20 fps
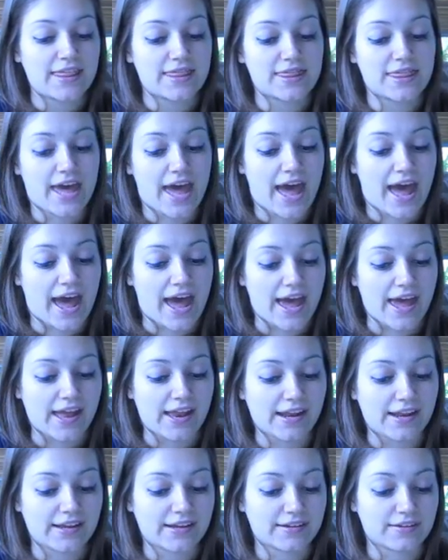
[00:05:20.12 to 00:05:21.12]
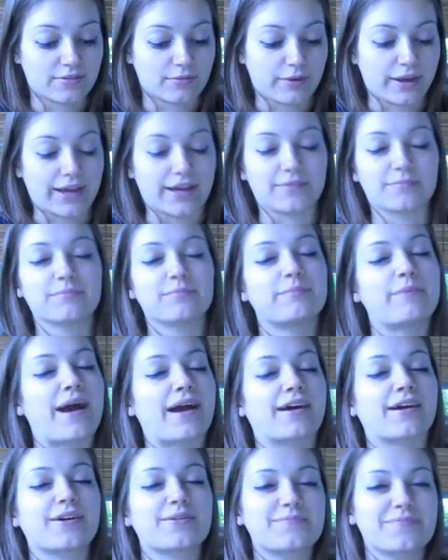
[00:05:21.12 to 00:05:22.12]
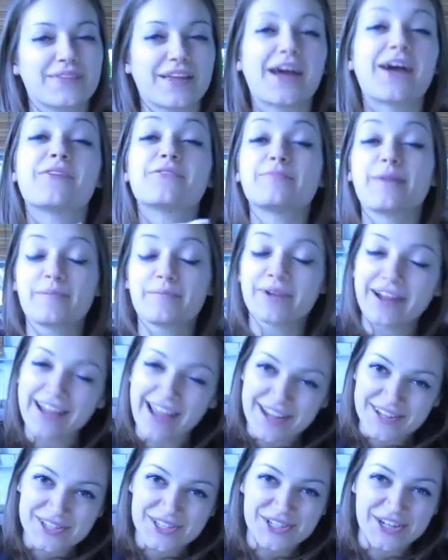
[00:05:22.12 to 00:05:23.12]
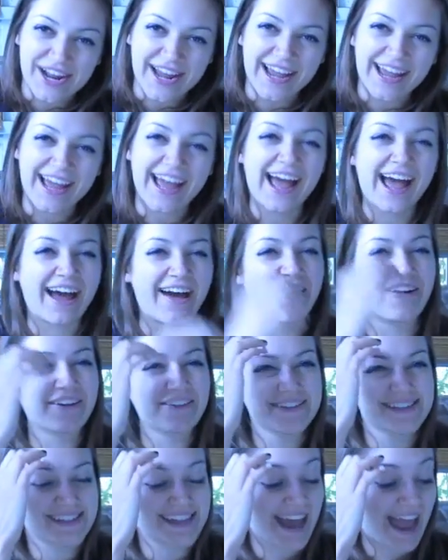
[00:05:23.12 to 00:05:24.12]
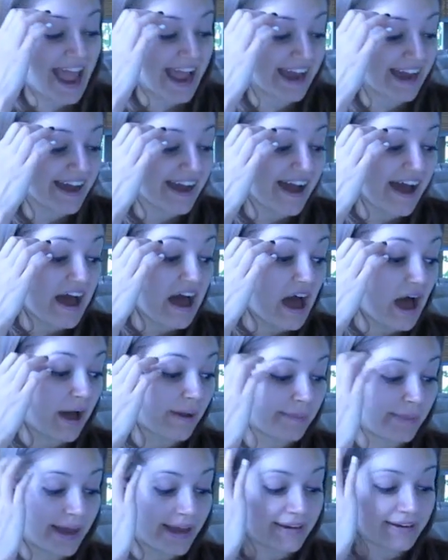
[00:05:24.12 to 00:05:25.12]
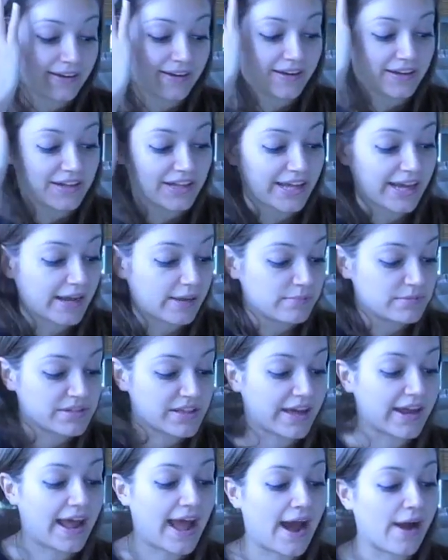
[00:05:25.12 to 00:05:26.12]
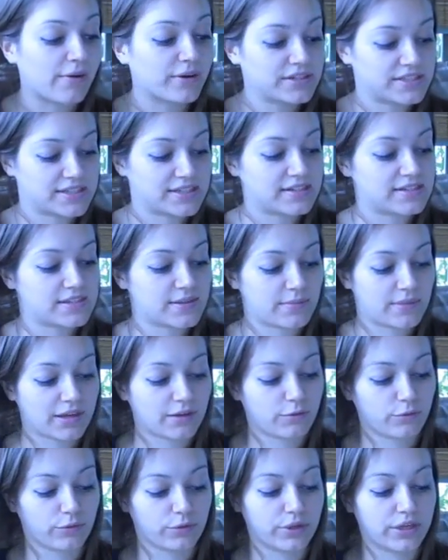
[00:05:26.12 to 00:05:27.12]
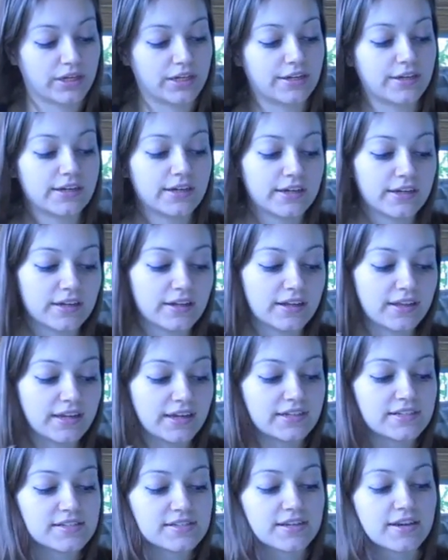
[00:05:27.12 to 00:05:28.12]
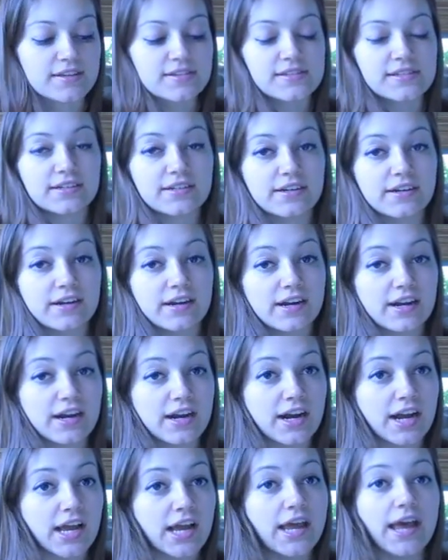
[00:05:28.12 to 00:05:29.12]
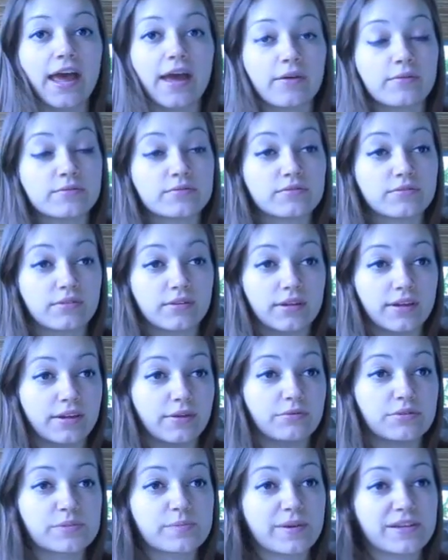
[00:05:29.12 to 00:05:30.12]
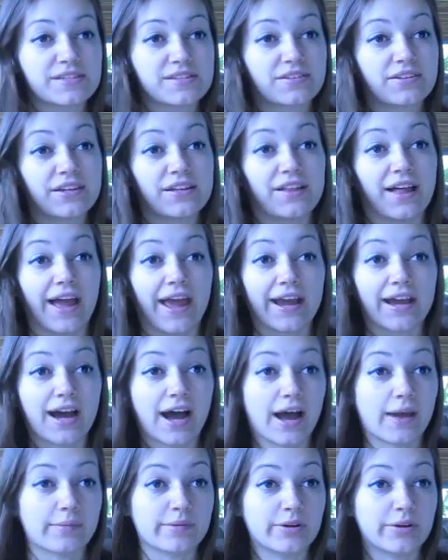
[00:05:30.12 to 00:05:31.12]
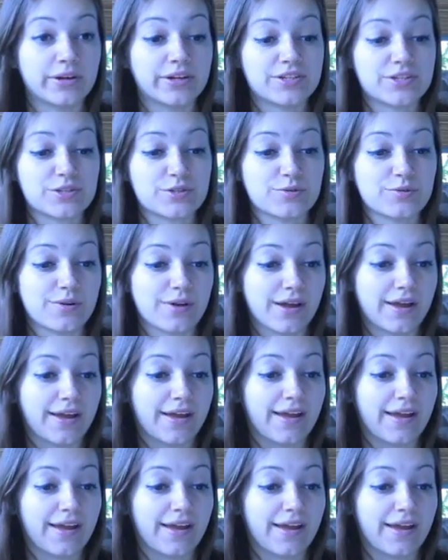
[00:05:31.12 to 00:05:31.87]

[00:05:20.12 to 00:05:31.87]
that, wait, back up. Remember yesterday how I was like, Amanda claimed that Howard said something really disgusting to her, and it was basically like, I'm going to